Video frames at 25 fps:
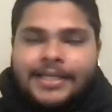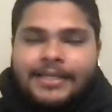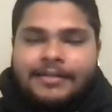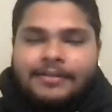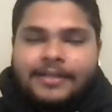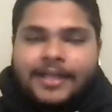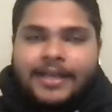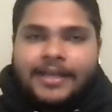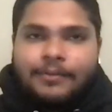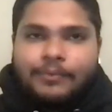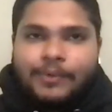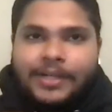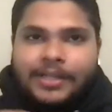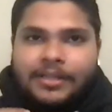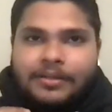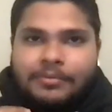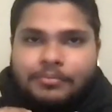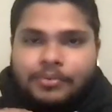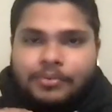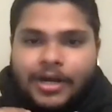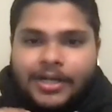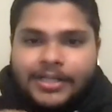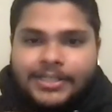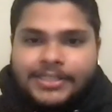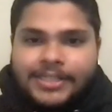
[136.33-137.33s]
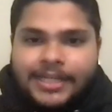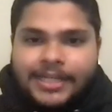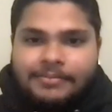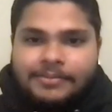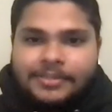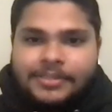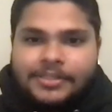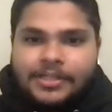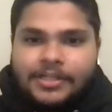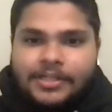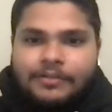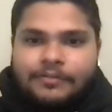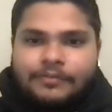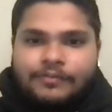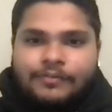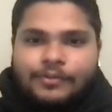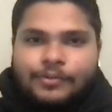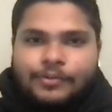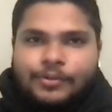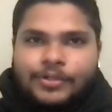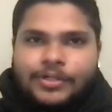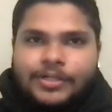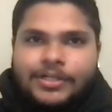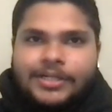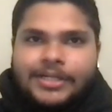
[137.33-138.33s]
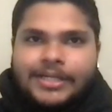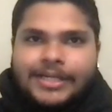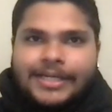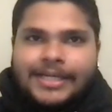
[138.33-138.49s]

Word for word: Like when LeBron James is on the floor,